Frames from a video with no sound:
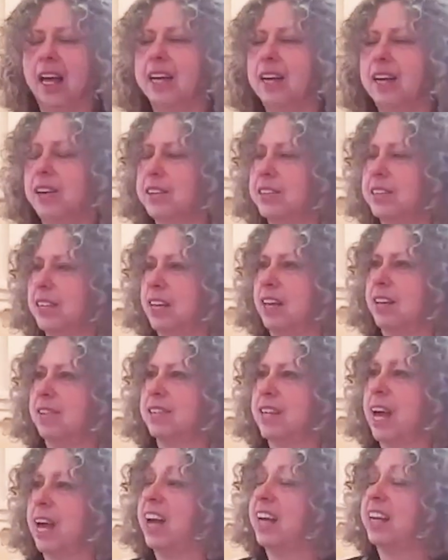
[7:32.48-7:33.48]
in
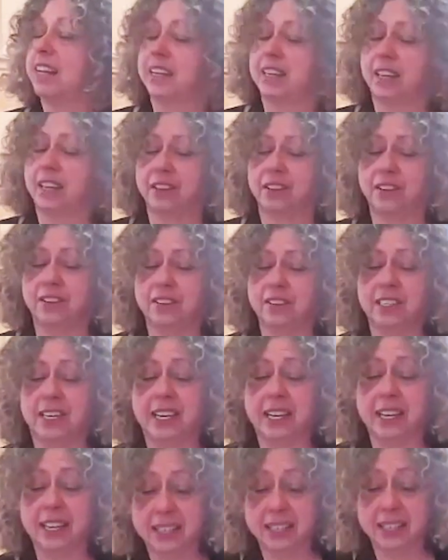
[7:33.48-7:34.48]
ourselves and in
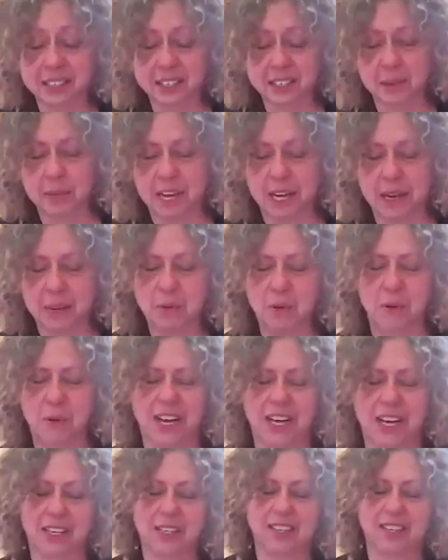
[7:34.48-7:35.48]
others is the main
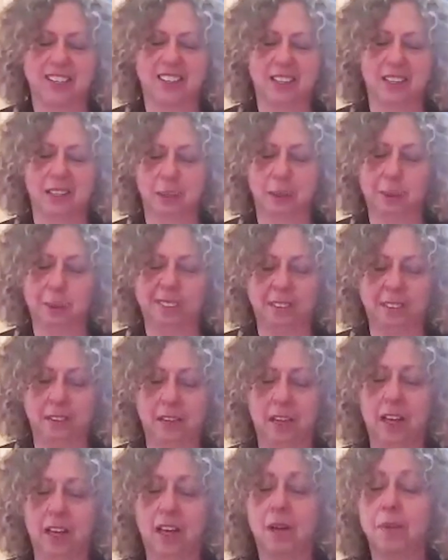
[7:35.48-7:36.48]
point.
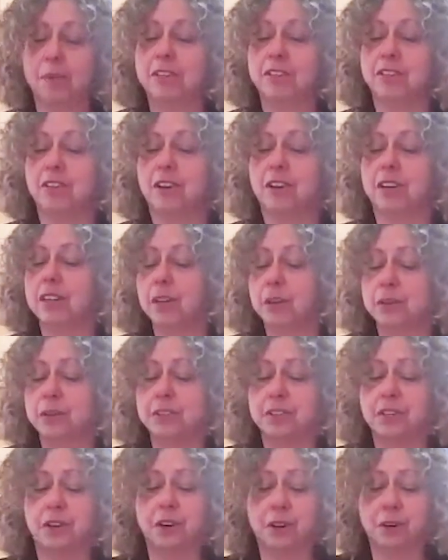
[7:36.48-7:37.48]
We start
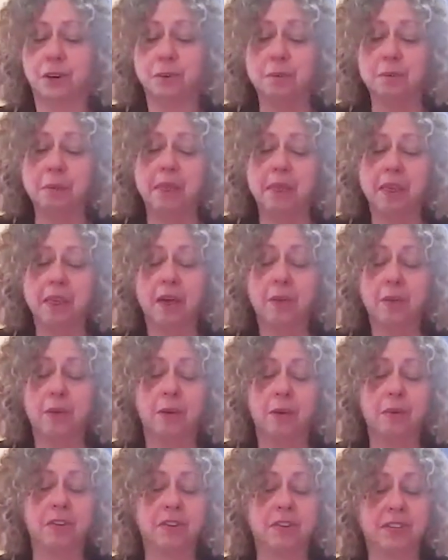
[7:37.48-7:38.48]
close to home.
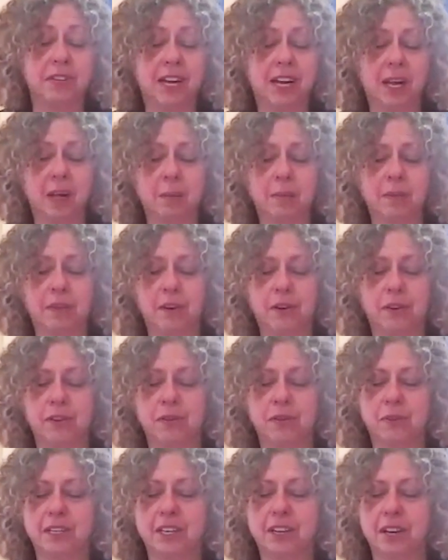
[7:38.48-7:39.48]
We wish to help
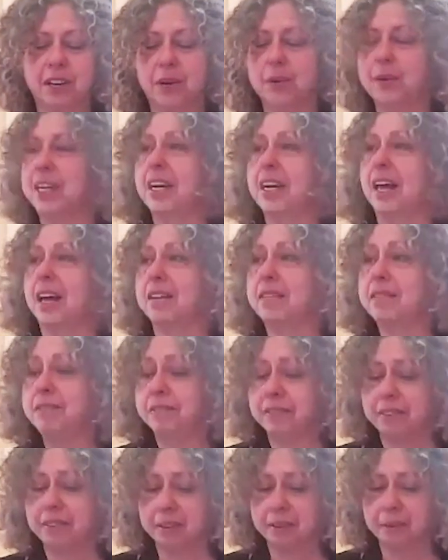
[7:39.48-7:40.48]
those we know and
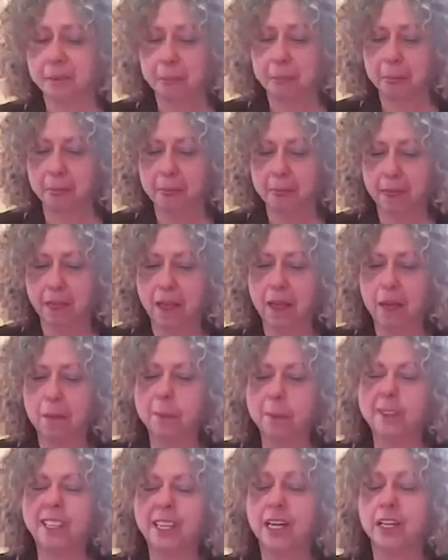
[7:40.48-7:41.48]
love.
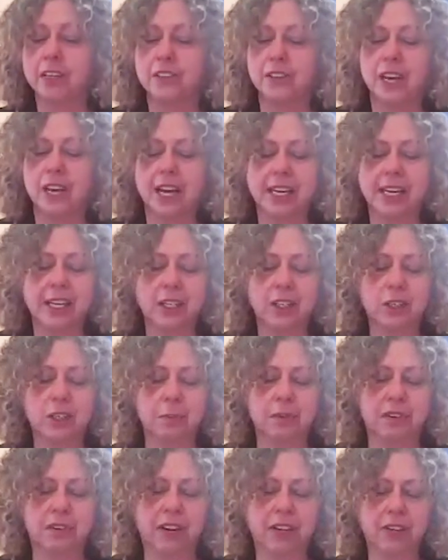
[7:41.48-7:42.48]
But the underlying
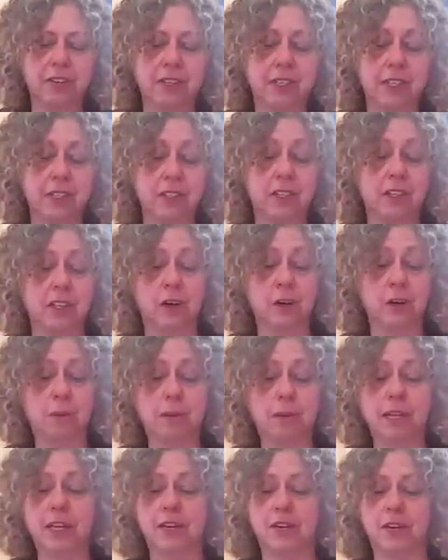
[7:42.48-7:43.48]
inspiration is
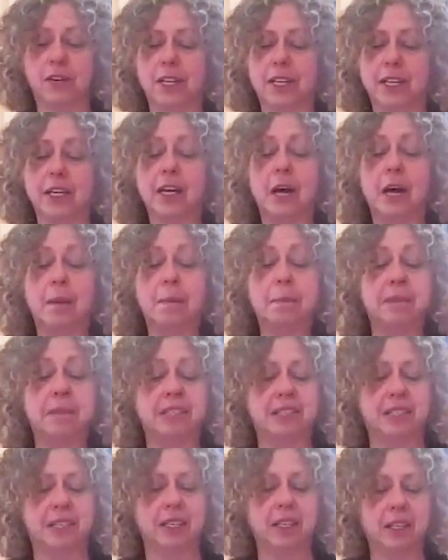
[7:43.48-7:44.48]
global and
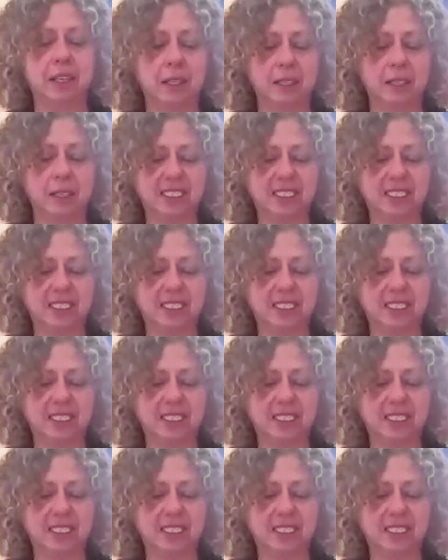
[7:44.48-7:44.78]
all-encompassing.